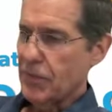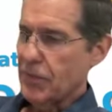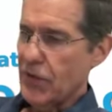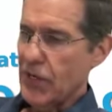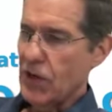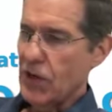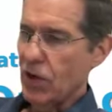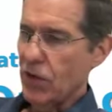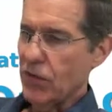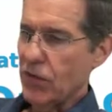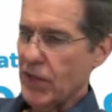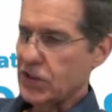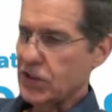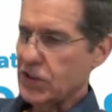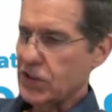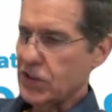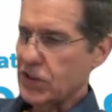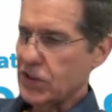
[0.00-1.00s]
Free Gold
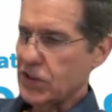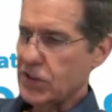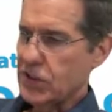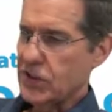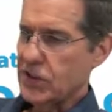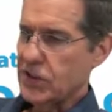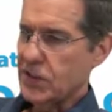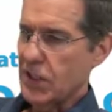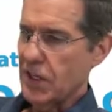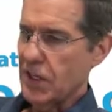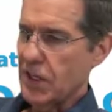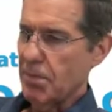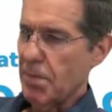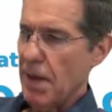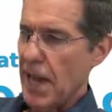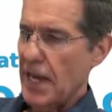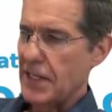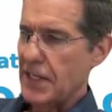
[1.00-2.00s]
Ventures,
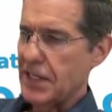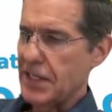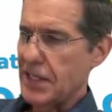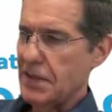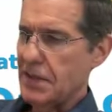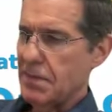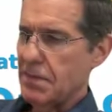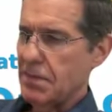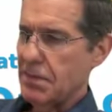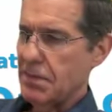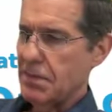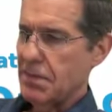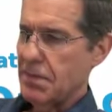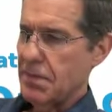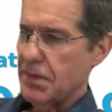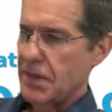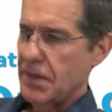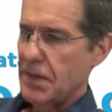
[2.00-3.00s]
Banyan,
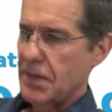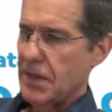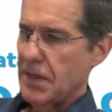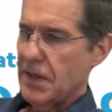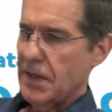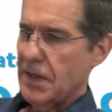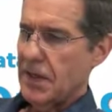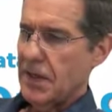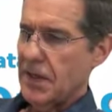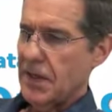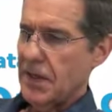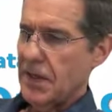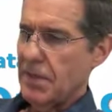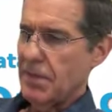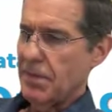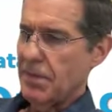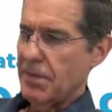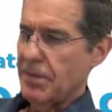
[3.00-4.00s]

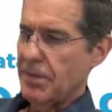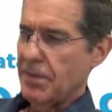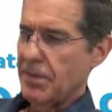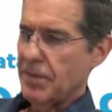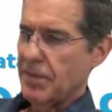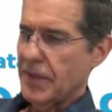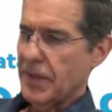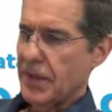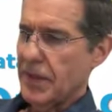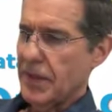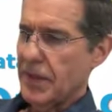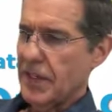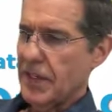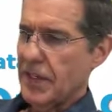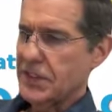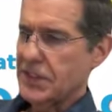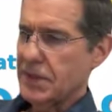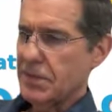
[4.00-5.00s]
um,
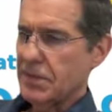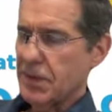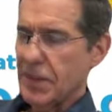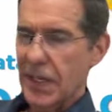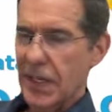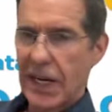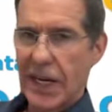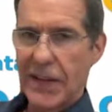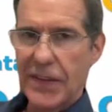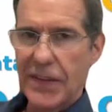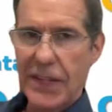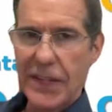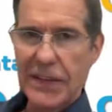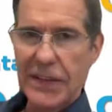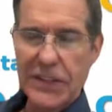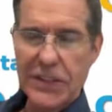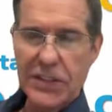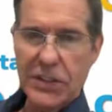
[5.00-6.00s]

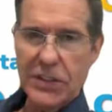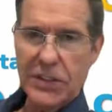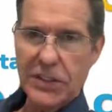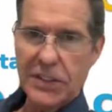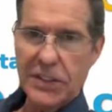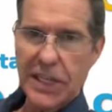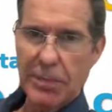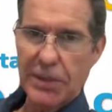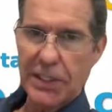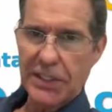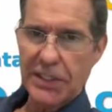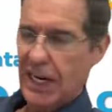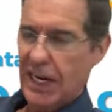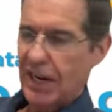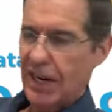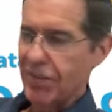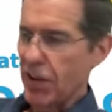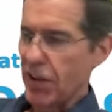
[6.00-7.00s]
these are companies
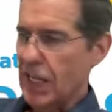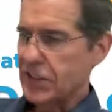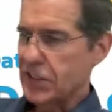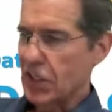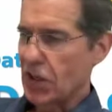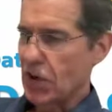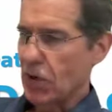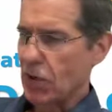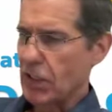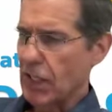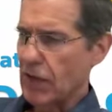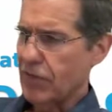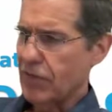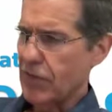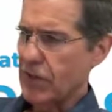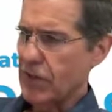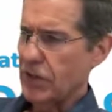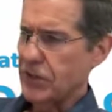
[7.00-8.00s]
that have lots of gold. Like
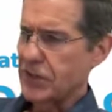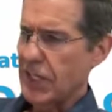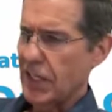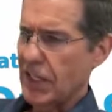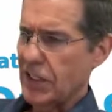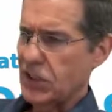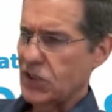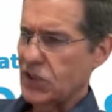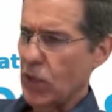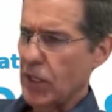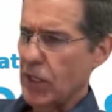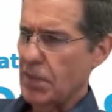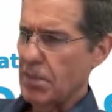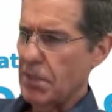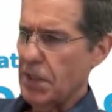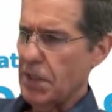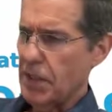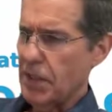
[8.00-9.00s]
Free Gold's got like
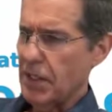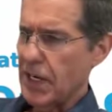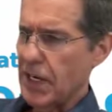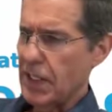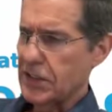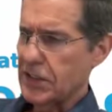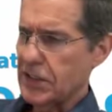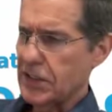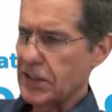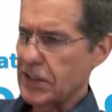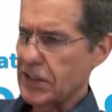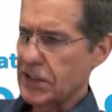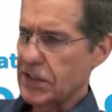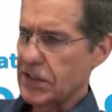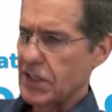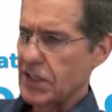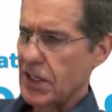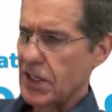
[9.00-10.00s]
20 million
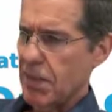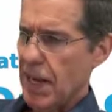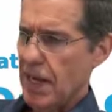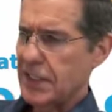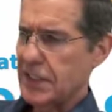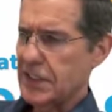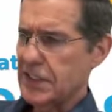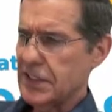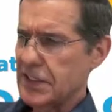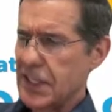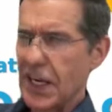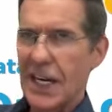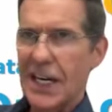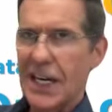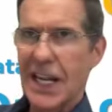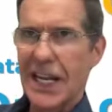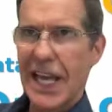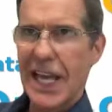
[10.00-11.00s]
ounces. Banyan's
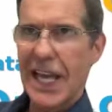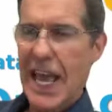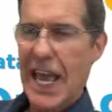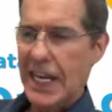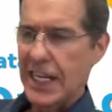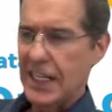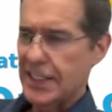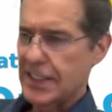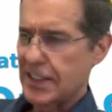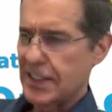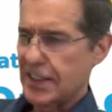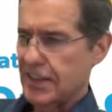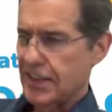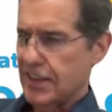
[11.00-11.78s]
got like 8.